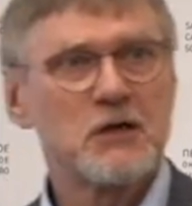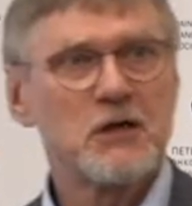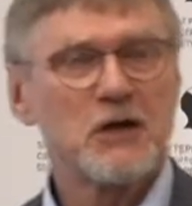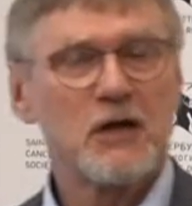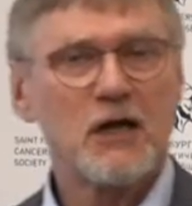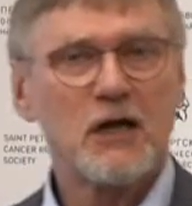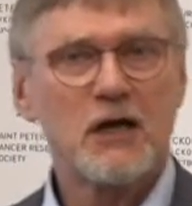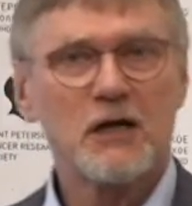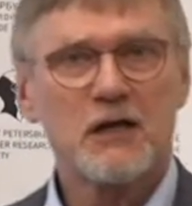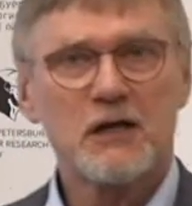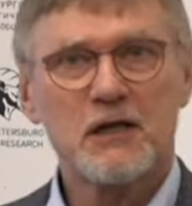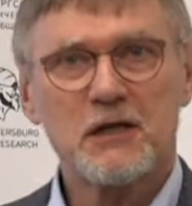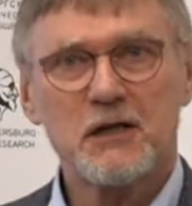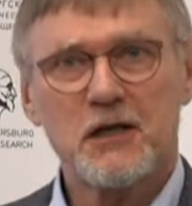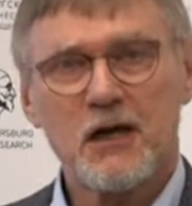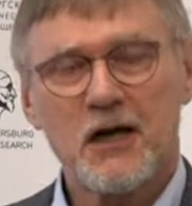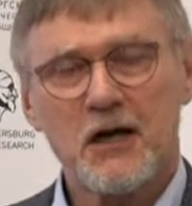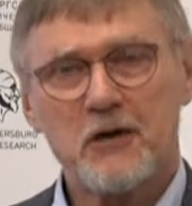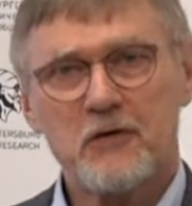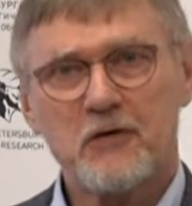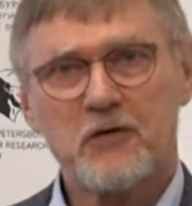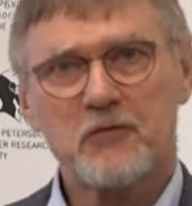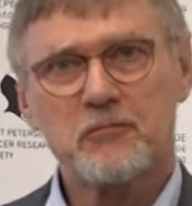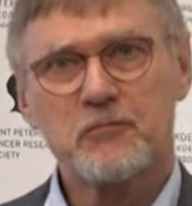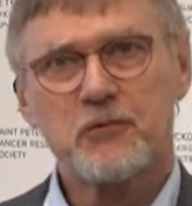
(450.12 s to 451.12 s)
like in
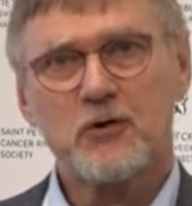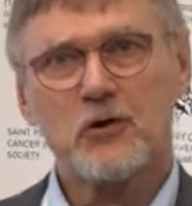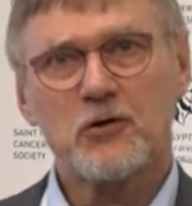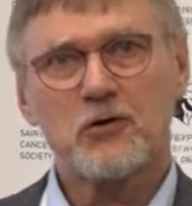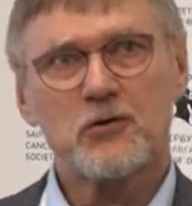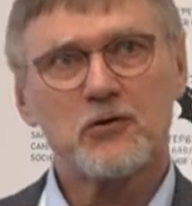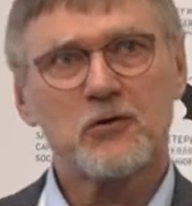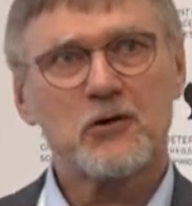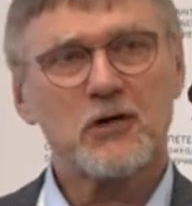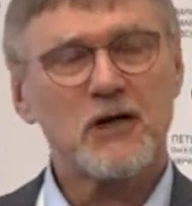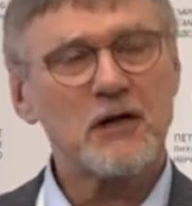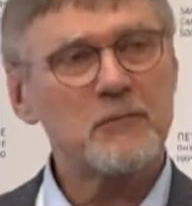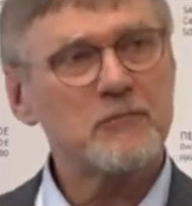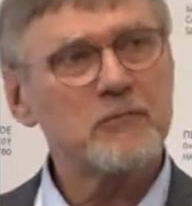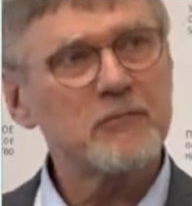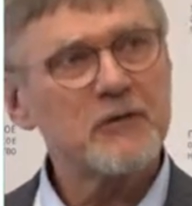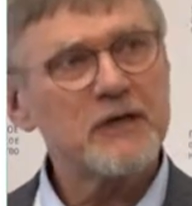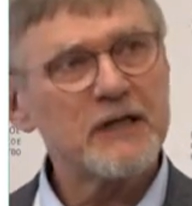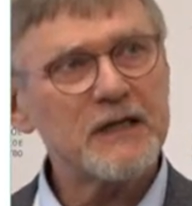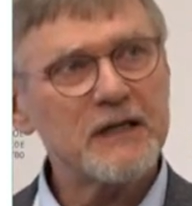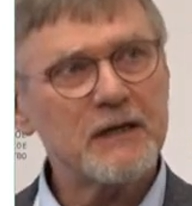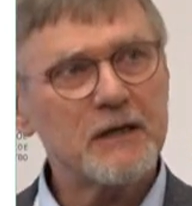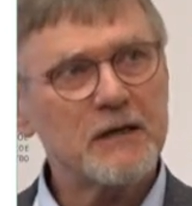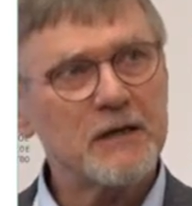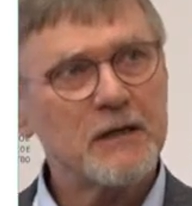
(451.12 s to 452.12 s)
our program
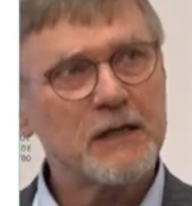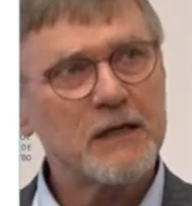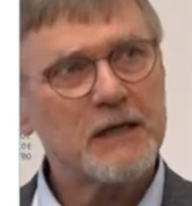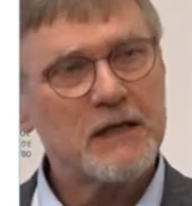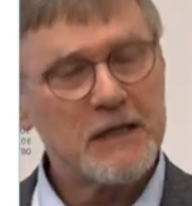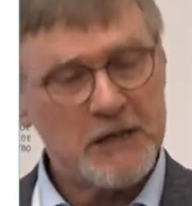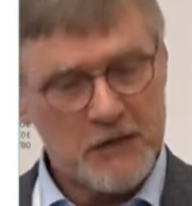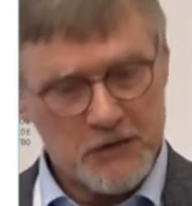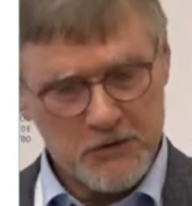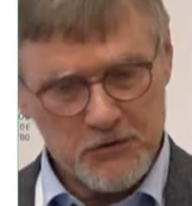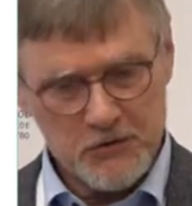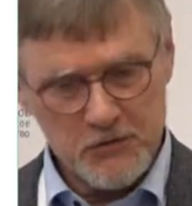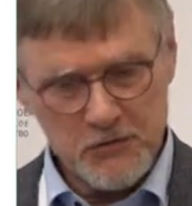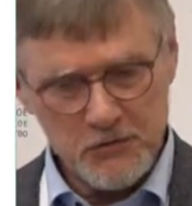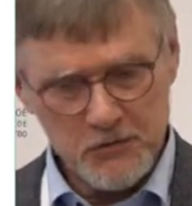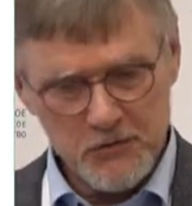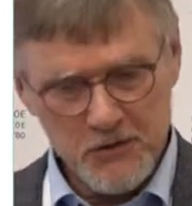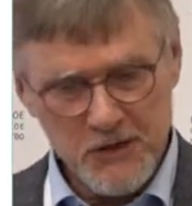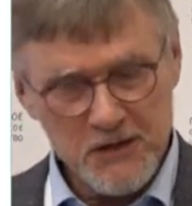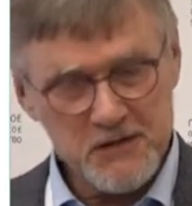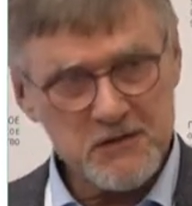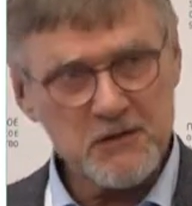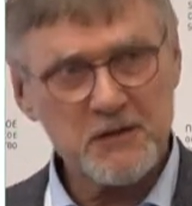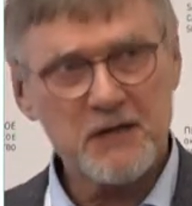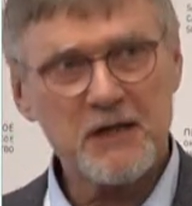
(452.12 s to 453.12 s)
in
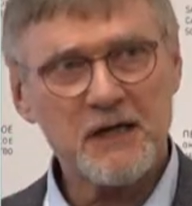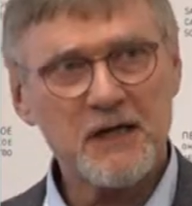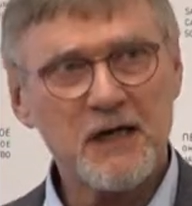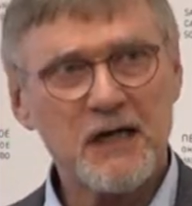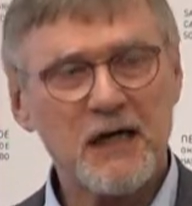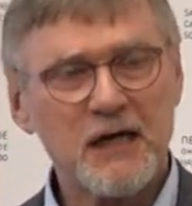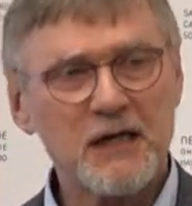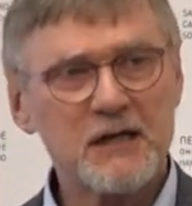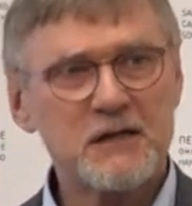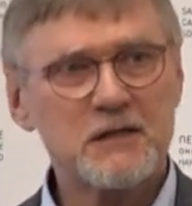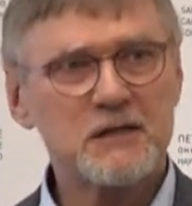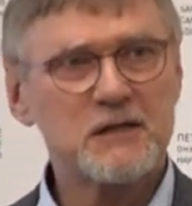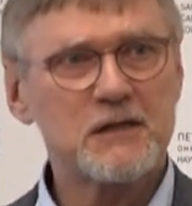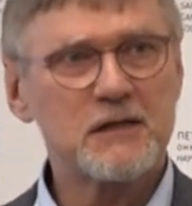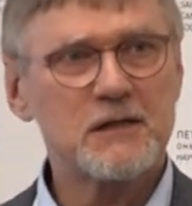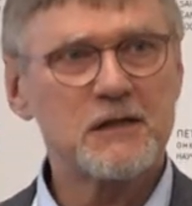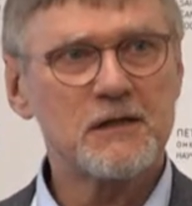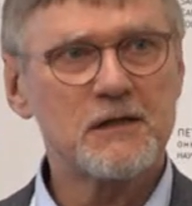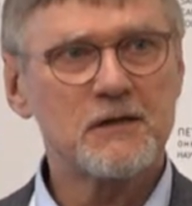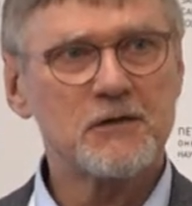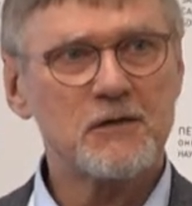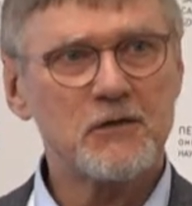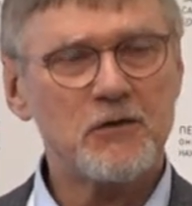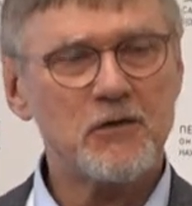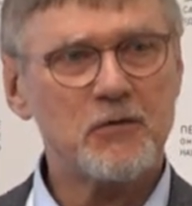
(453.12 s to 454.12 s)

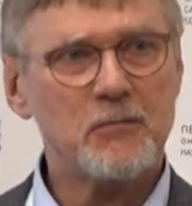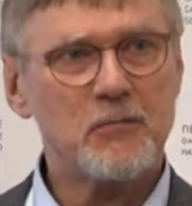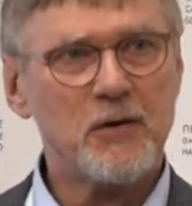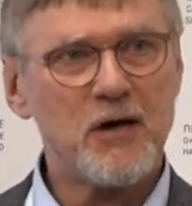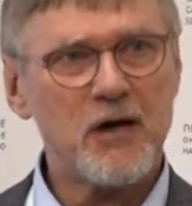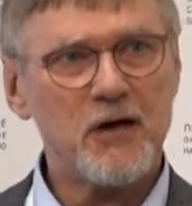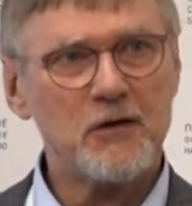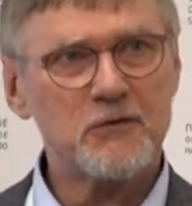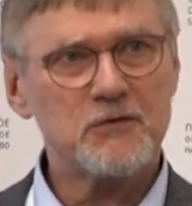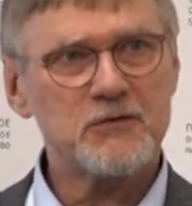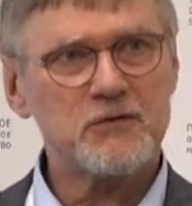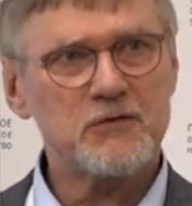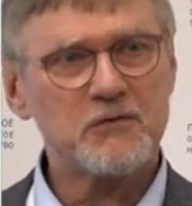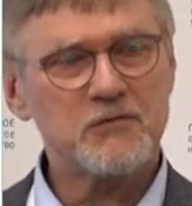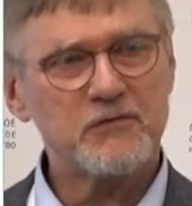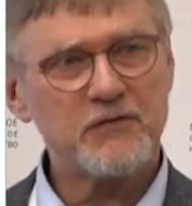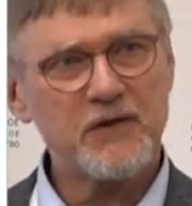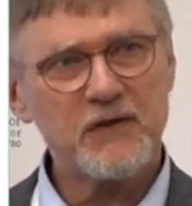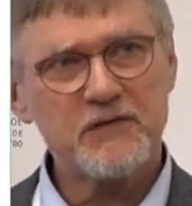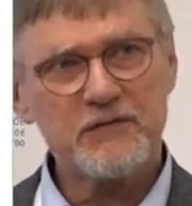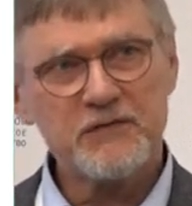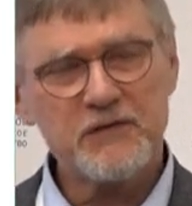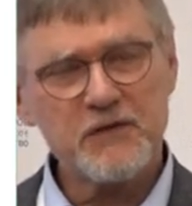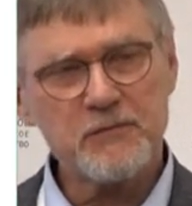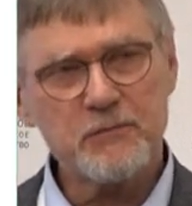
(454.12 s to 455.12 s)
2019, about
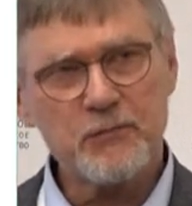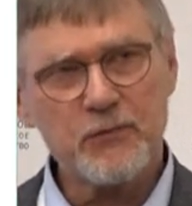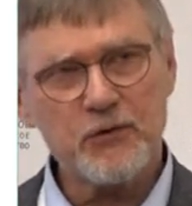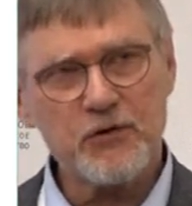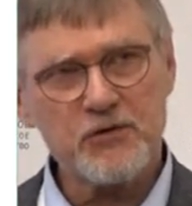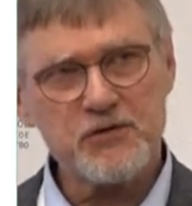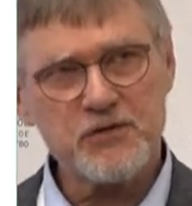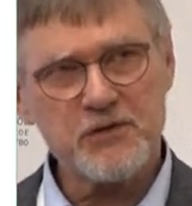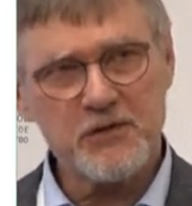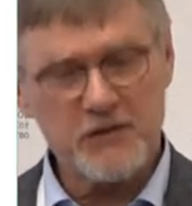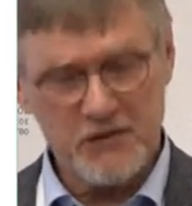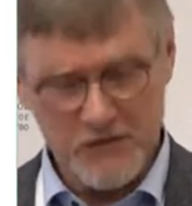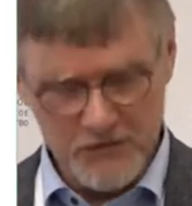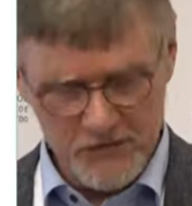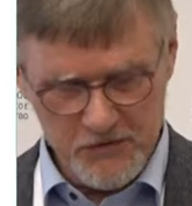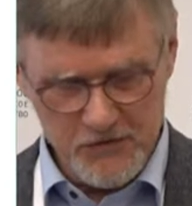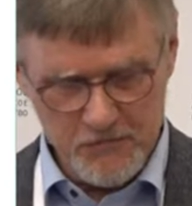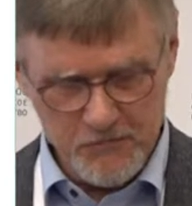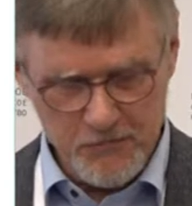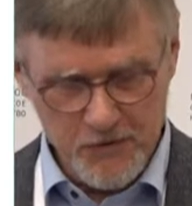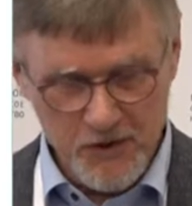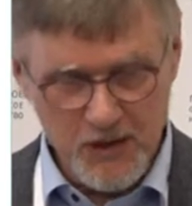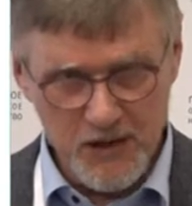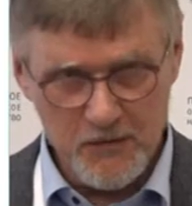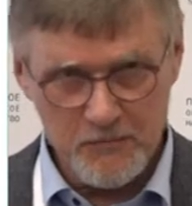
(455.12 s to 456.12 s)
50% of the
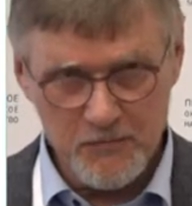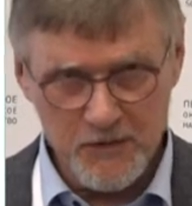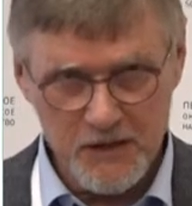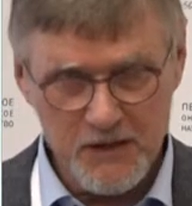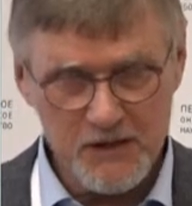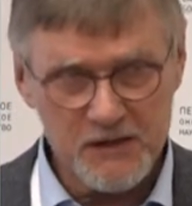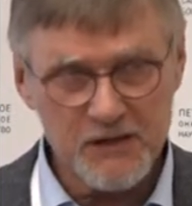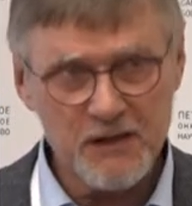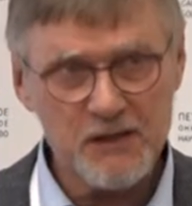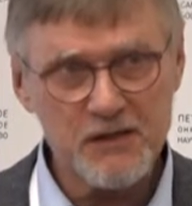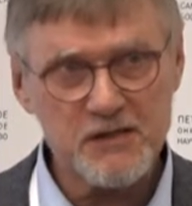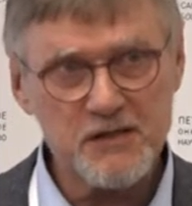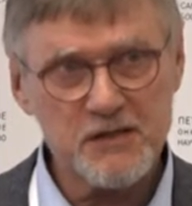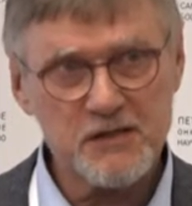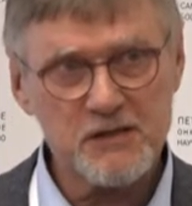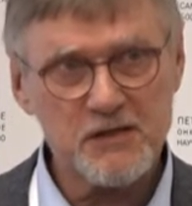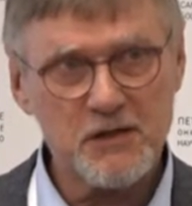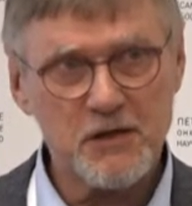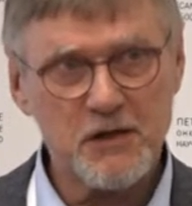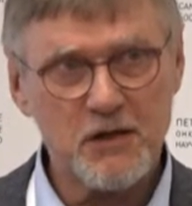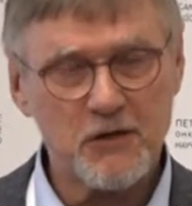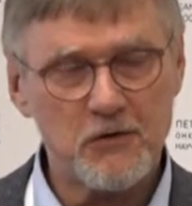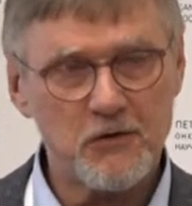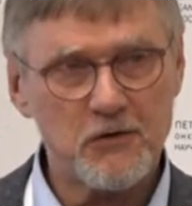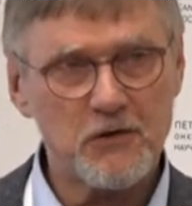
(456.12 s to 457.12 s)
primary tests
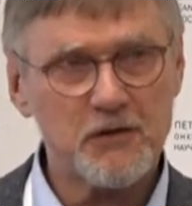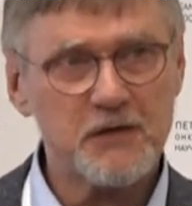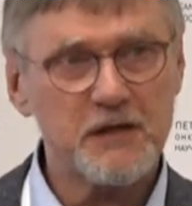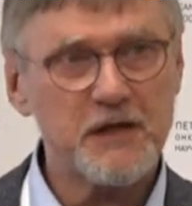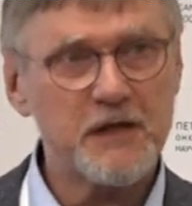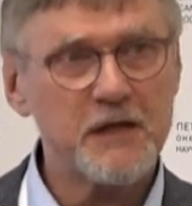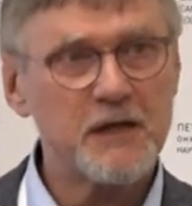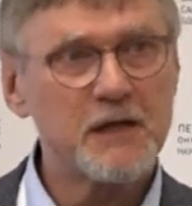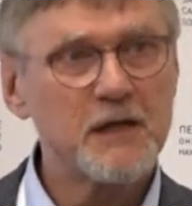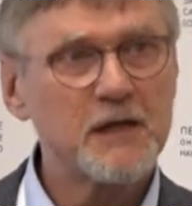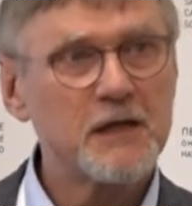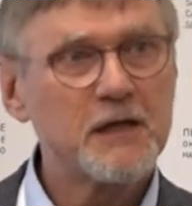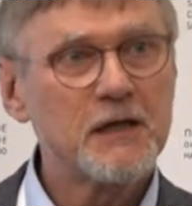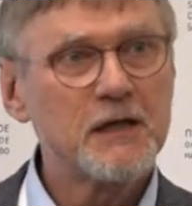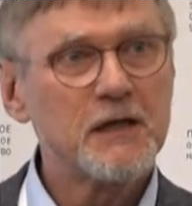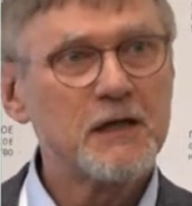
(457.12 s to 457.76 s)
are already